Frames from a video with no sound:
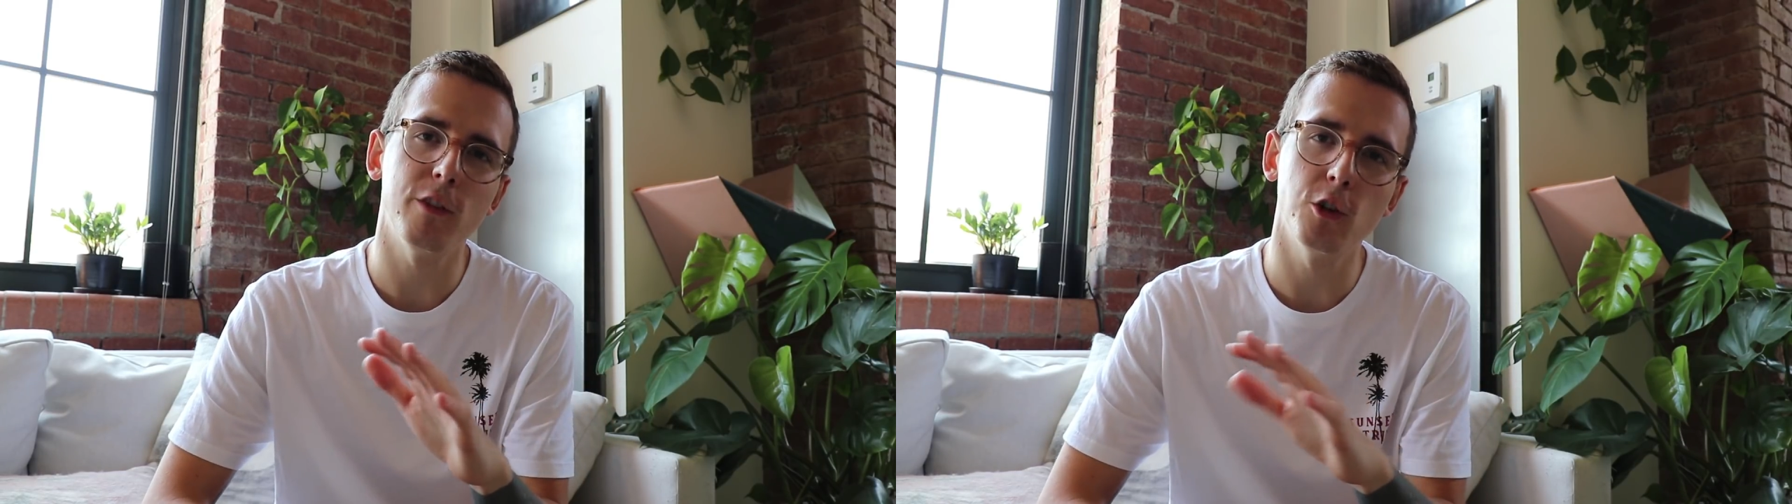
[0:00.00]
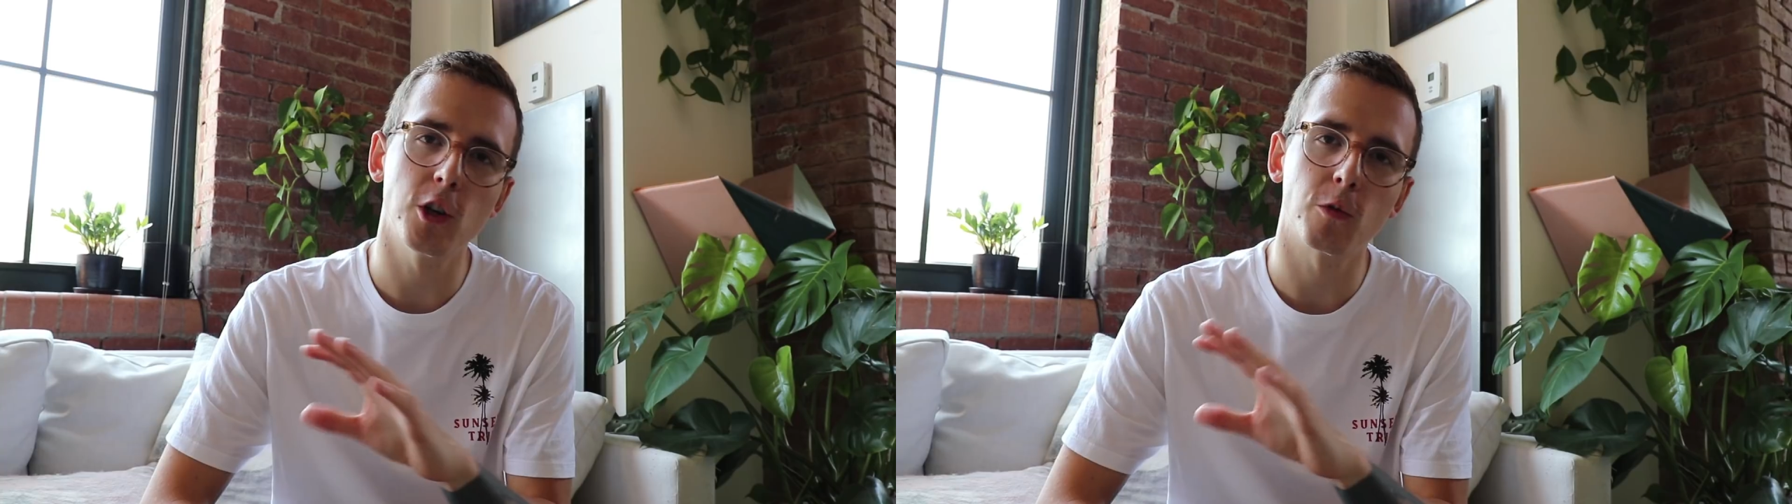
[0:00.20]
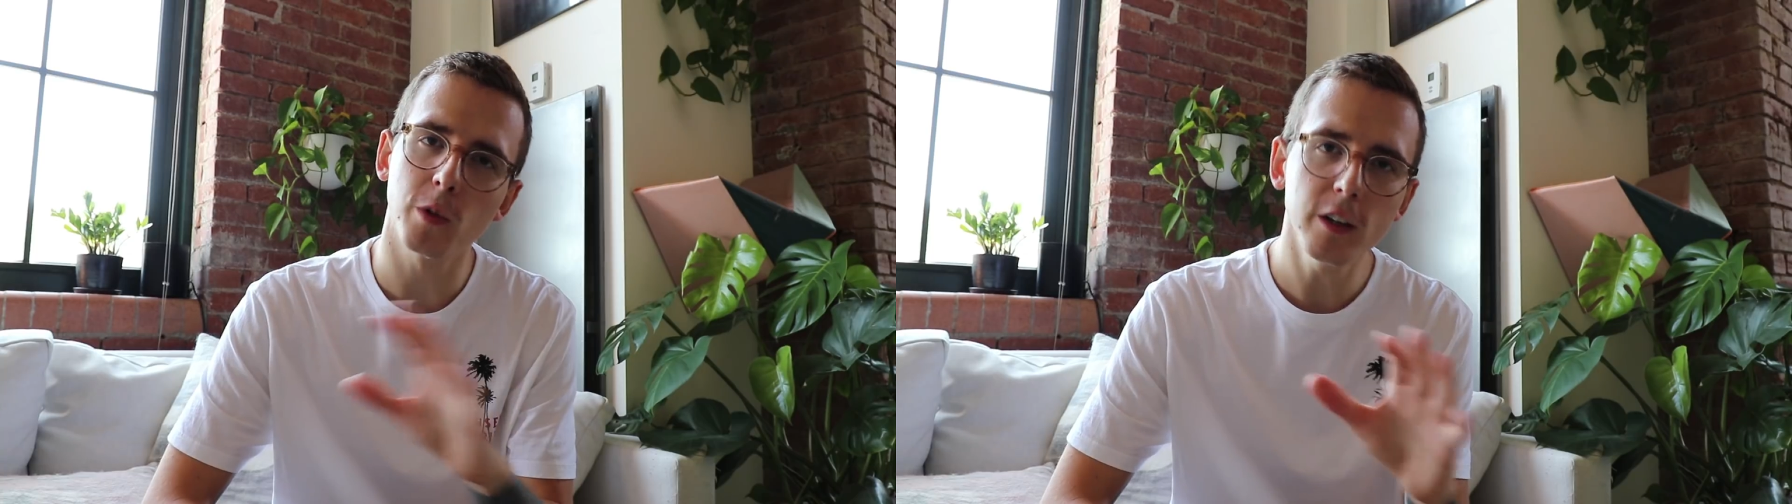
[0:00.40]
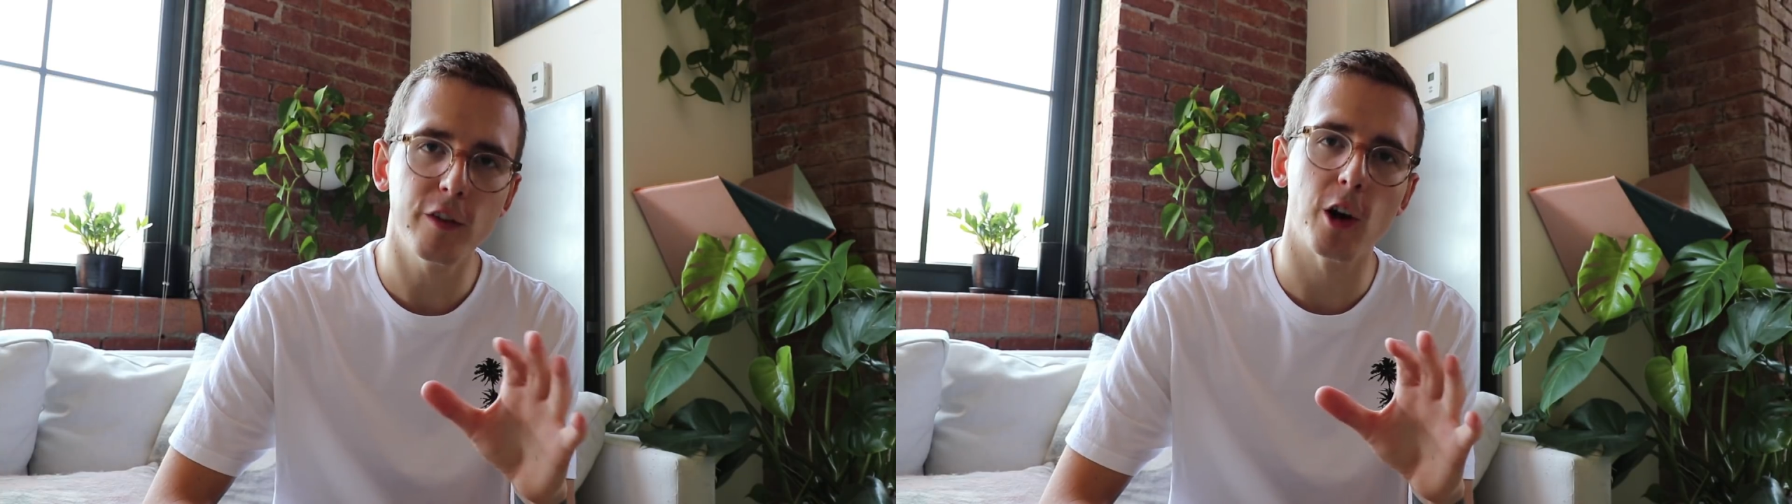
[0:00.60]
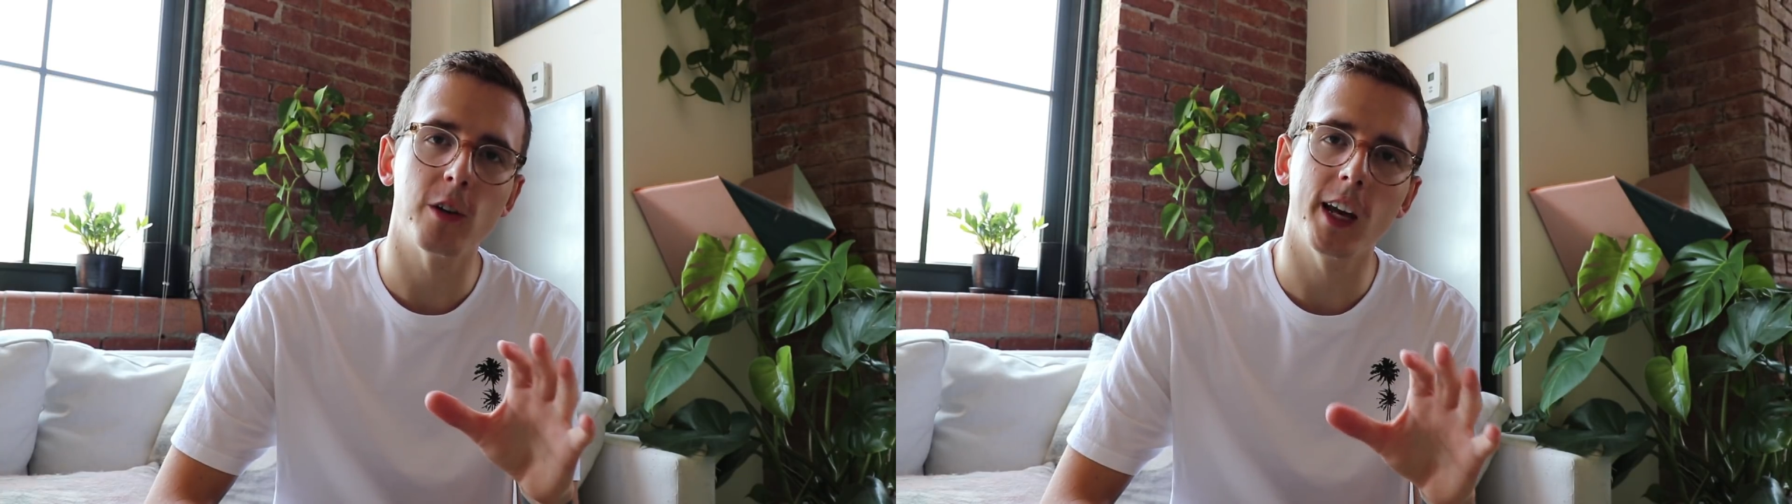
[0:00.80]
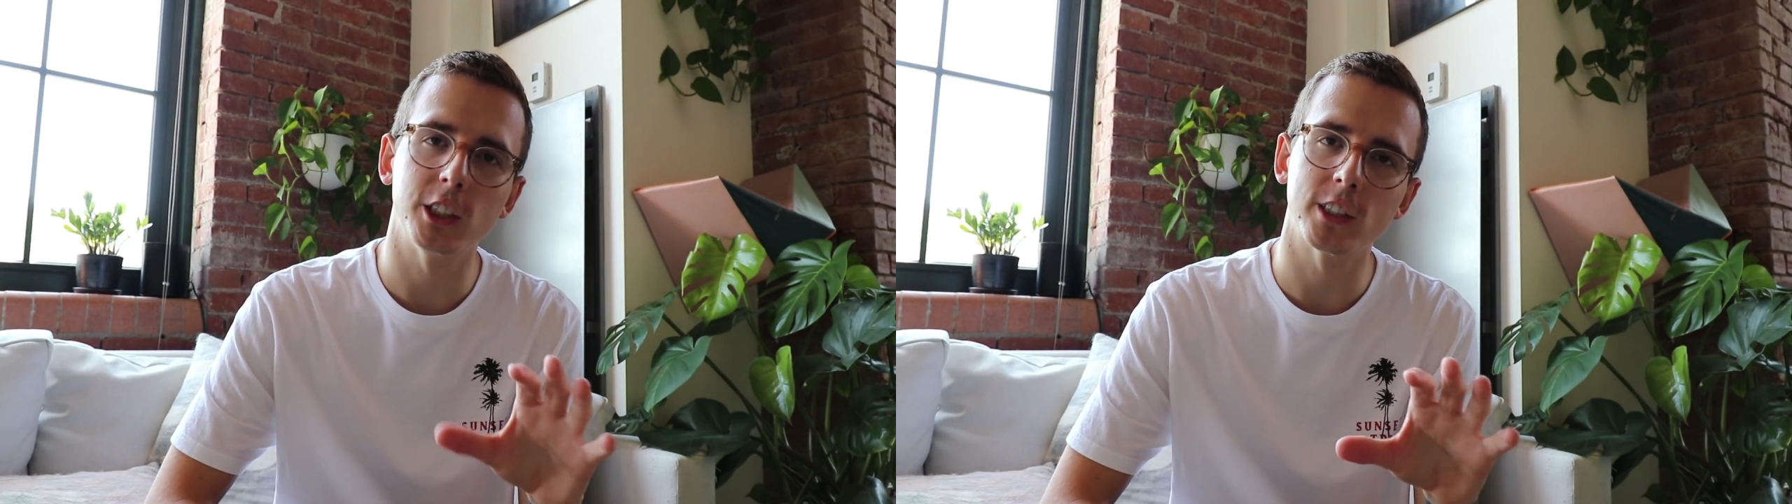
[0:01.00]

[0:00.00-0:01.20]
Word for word: if you don't revote and